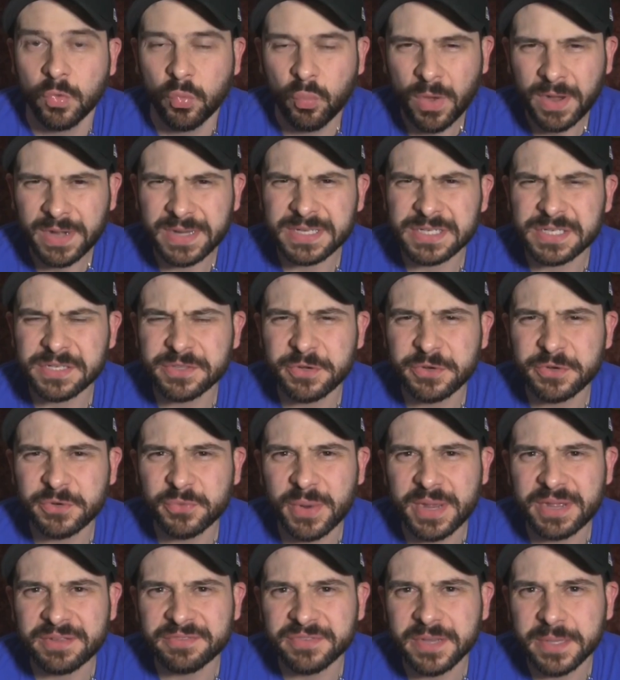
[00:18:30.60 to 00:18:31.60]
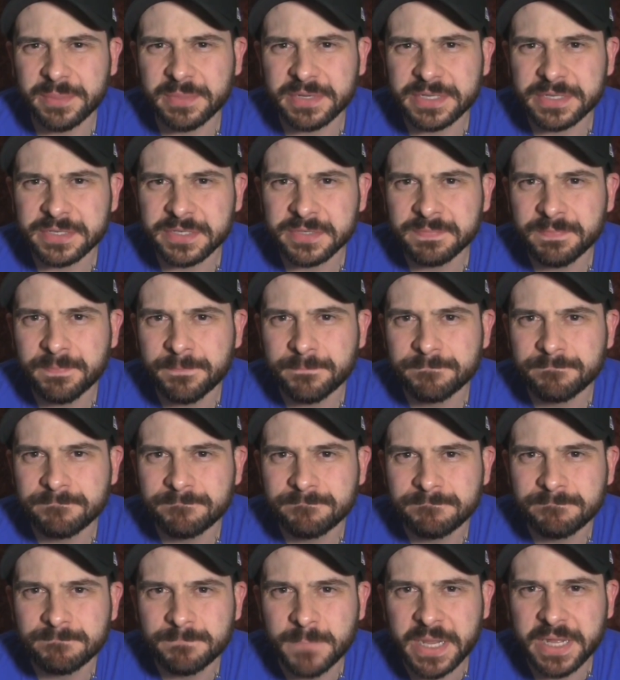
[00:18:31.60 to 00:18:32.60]
What is third-wave feminism?
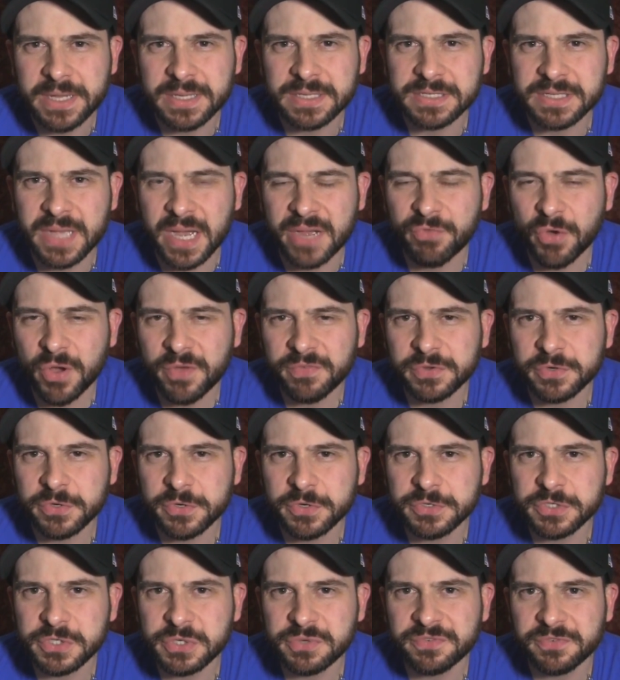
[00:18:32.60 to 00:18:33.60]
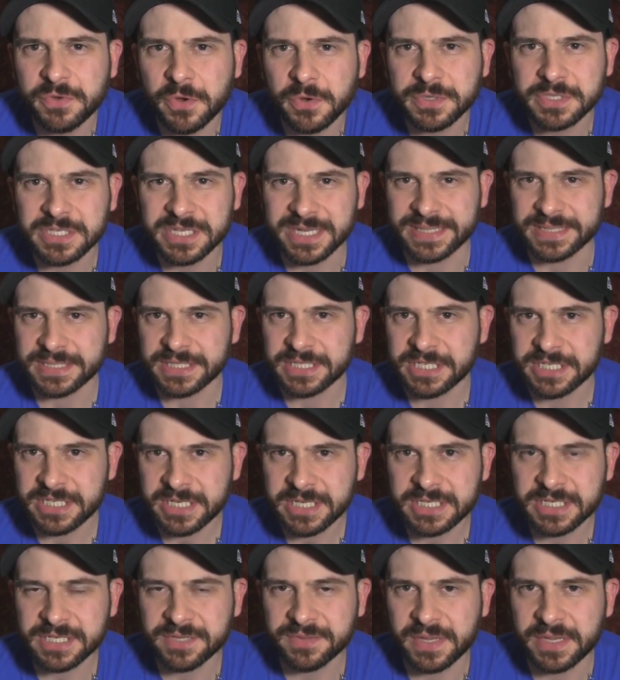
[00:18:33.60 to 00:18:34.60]
Because I've often heard you folks
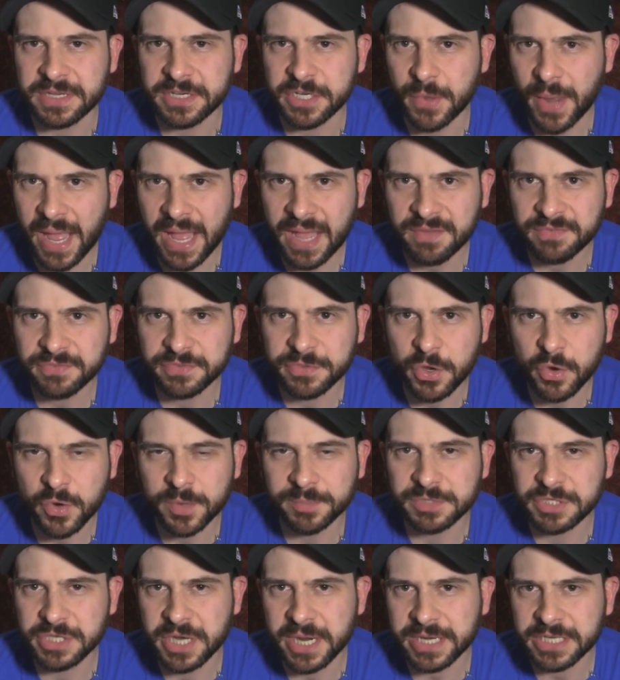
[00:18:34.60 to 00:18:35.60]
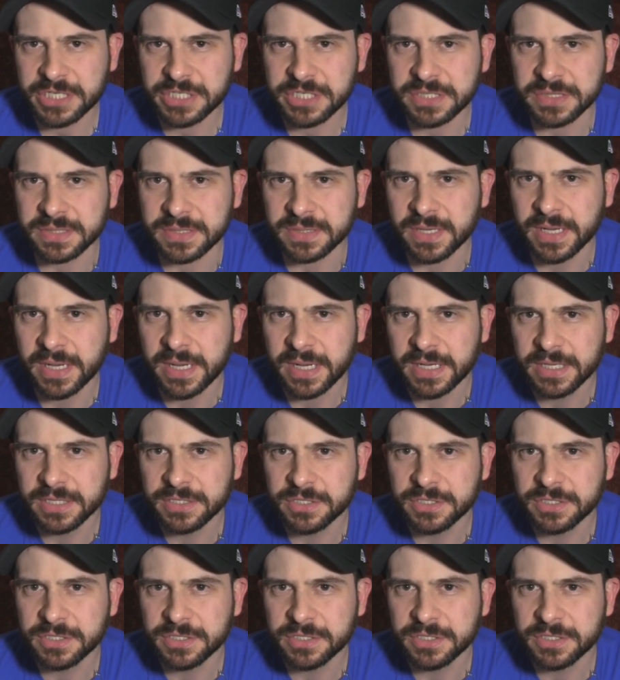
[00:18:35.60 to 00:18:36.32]
insist that you have no objection